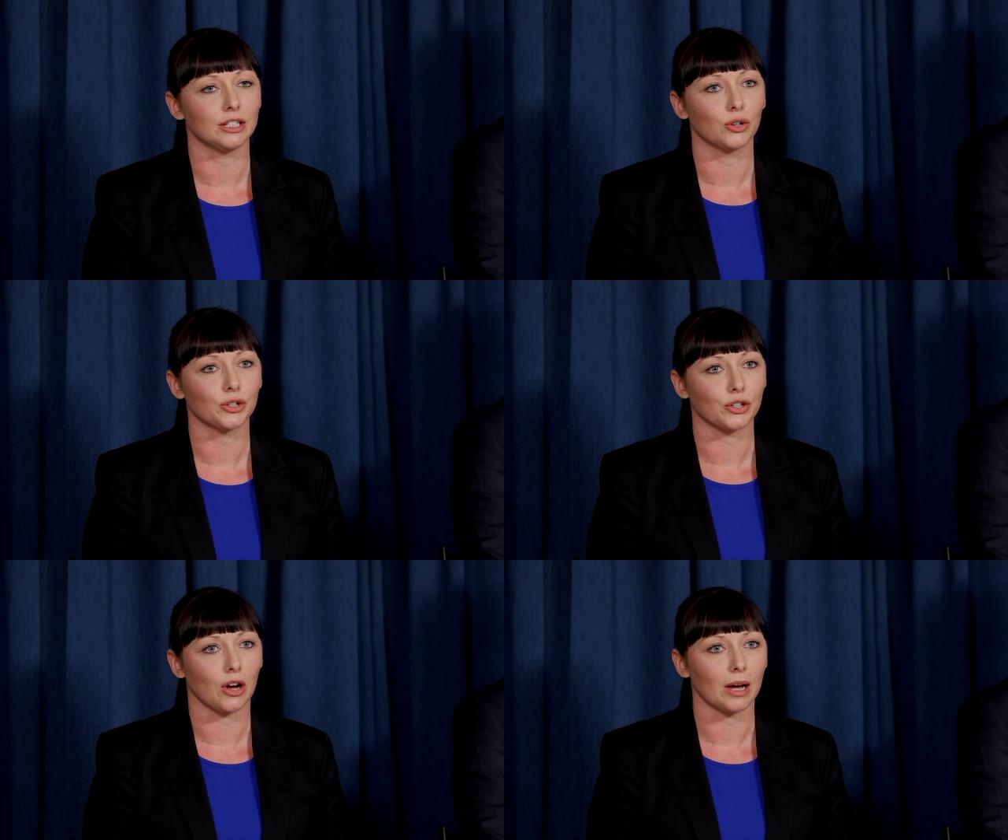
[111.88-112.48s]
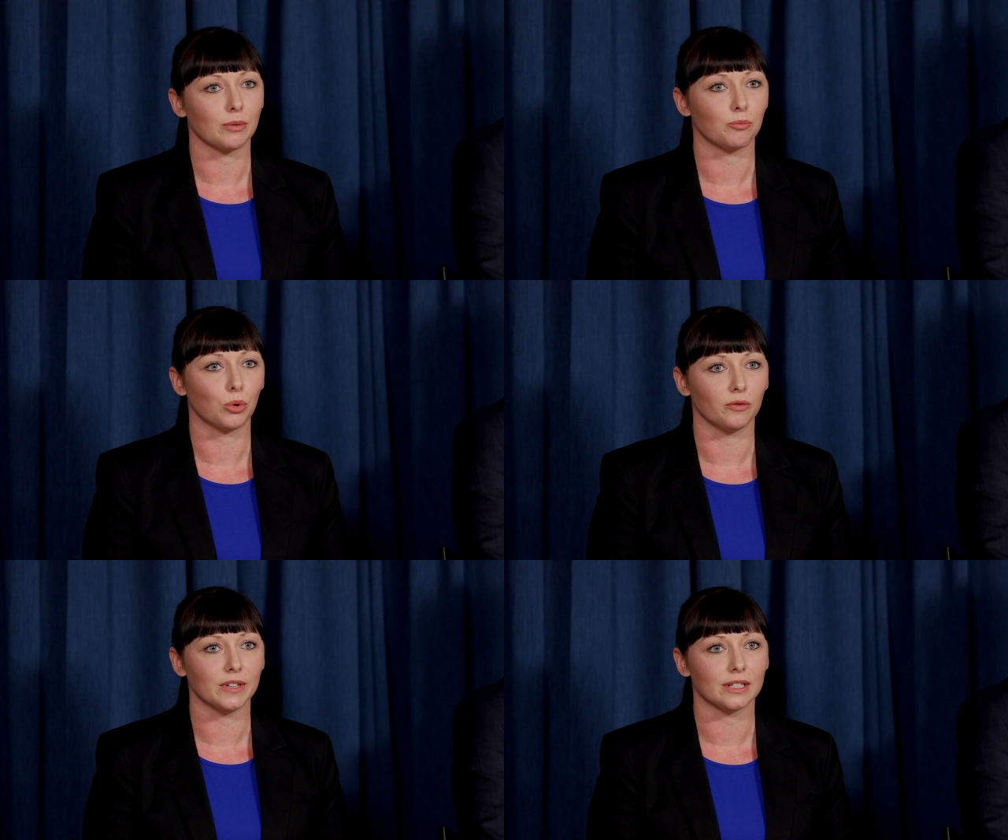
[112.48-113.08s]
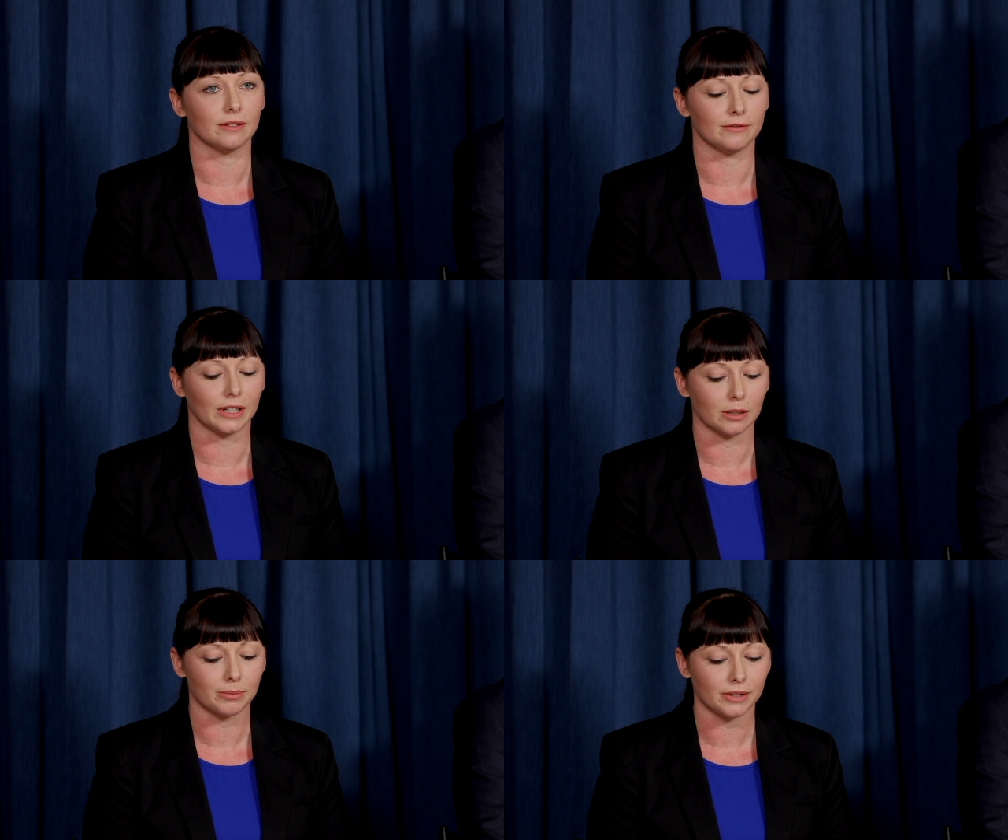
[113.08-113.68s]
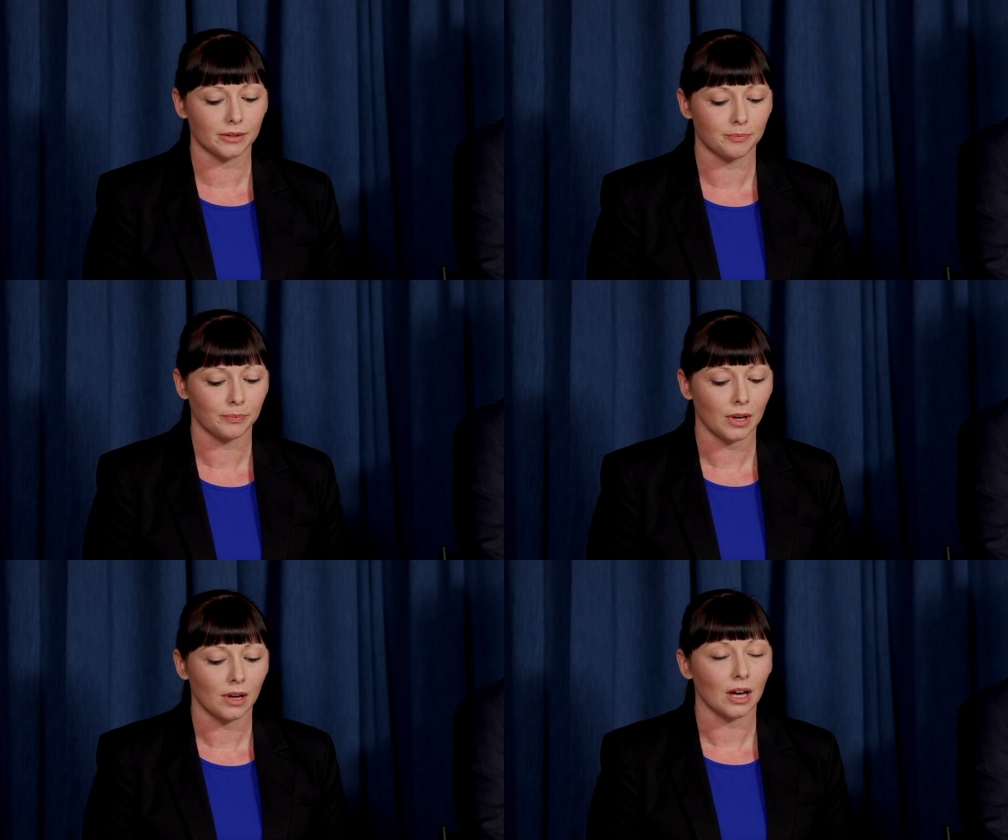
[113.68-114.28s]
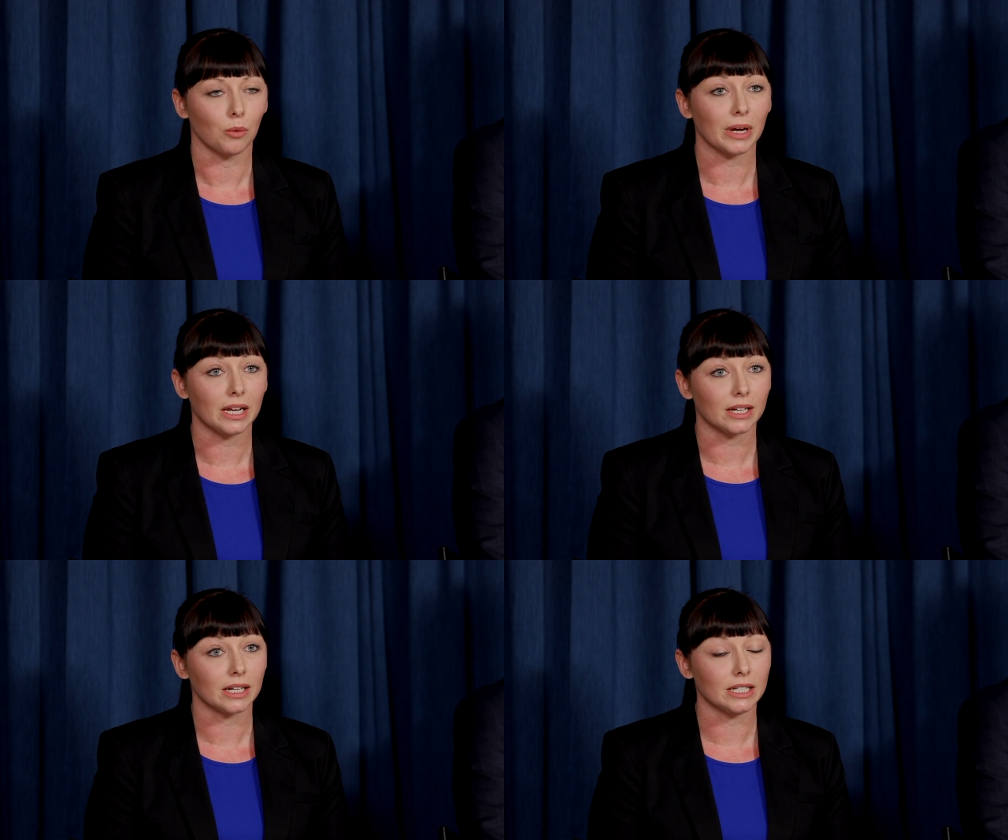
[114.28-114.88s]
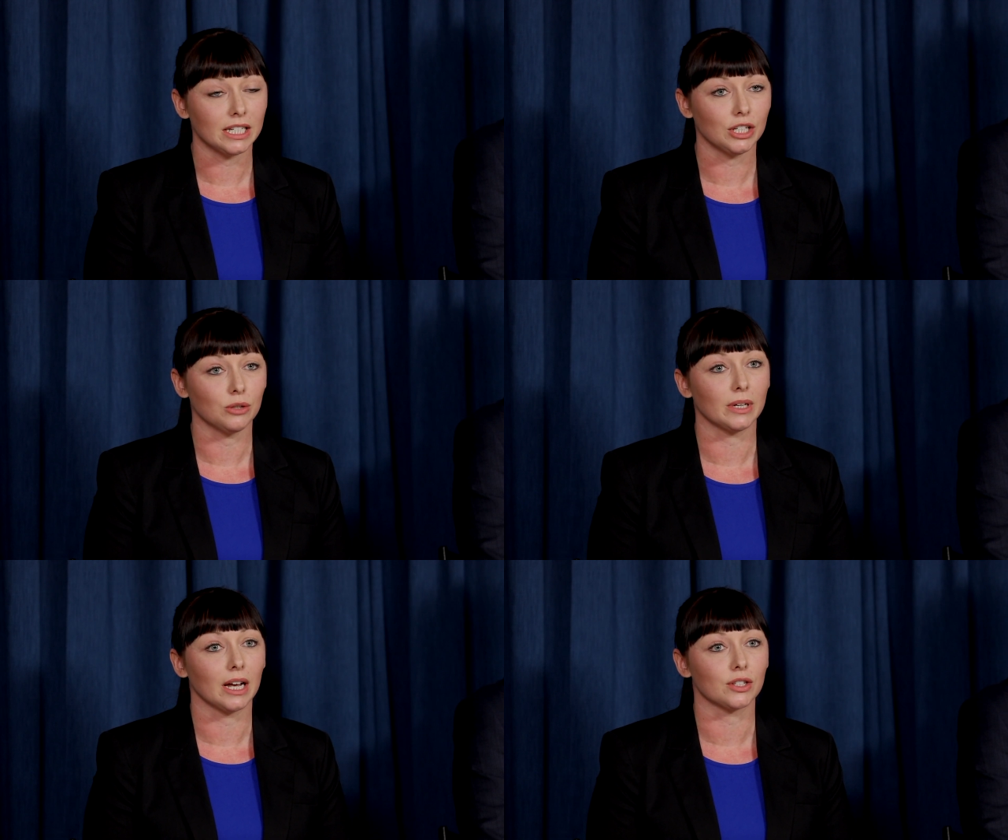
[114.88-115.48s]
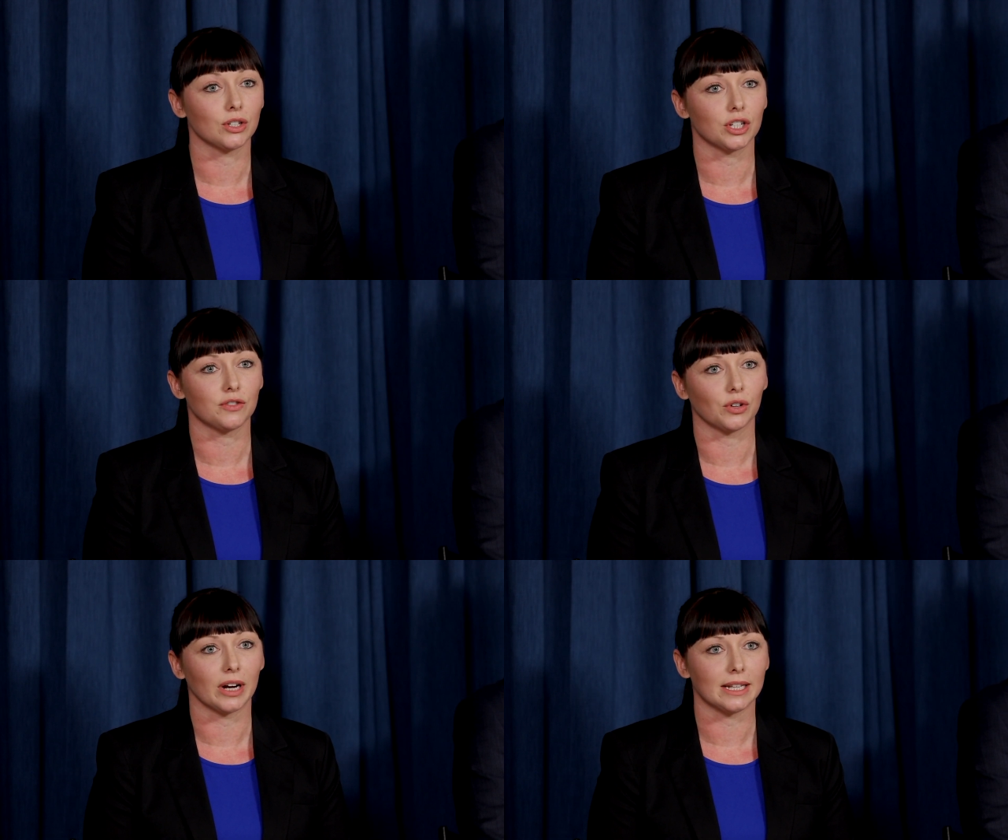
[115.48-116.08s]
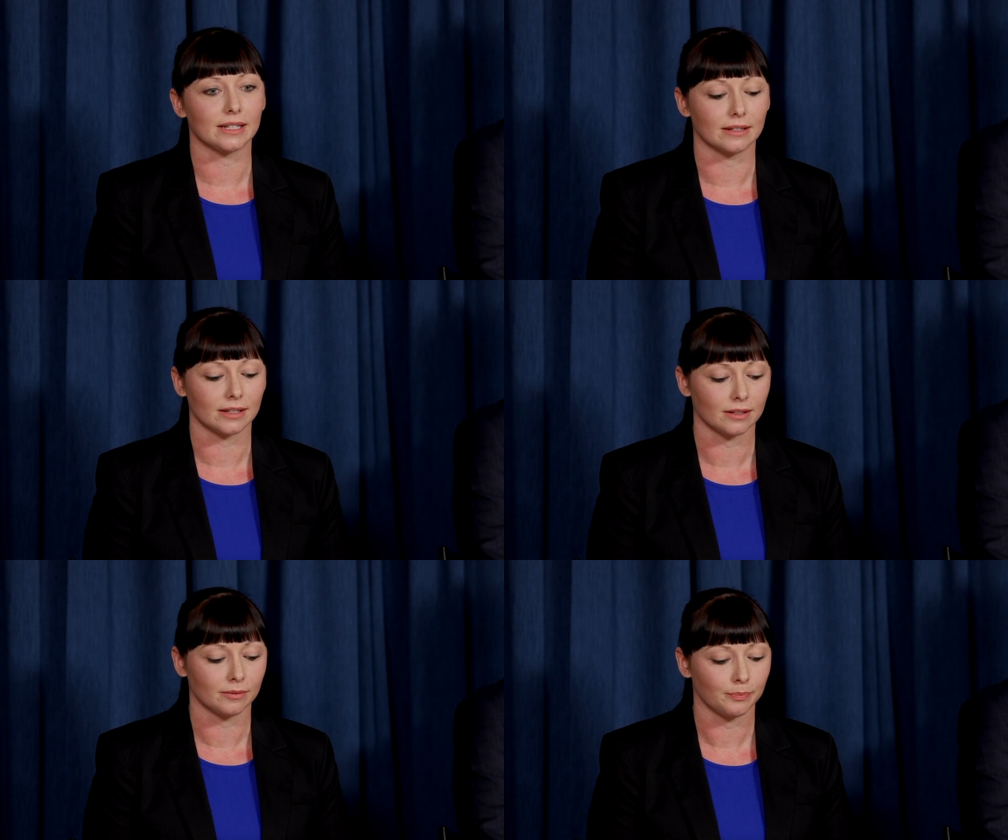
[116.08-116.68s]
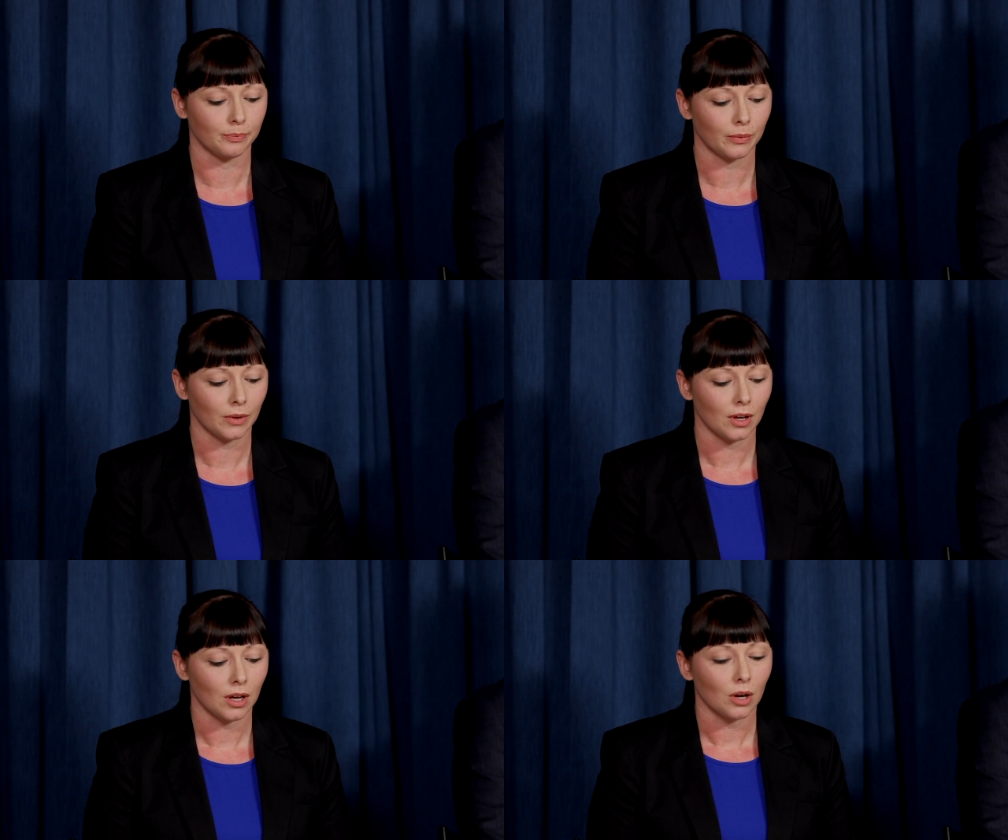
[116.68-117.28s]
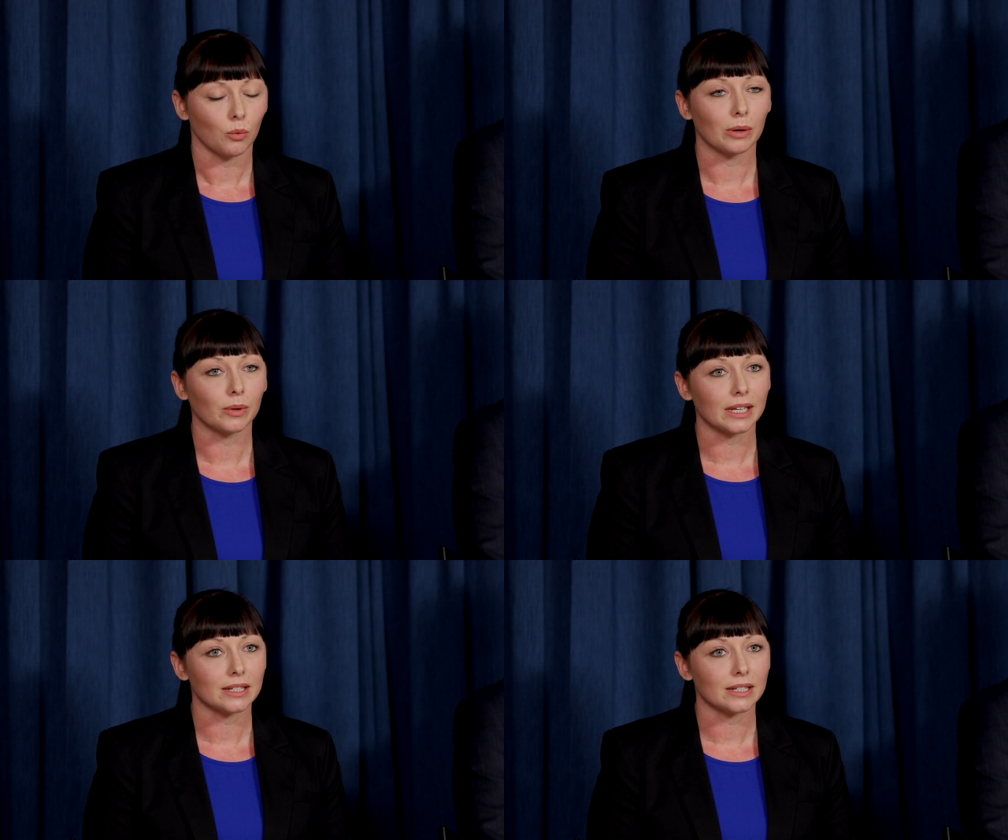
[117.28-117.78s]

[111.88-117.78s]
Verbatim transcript: did not die with Paul Vincent Phillips and we continue in our search for answers. We will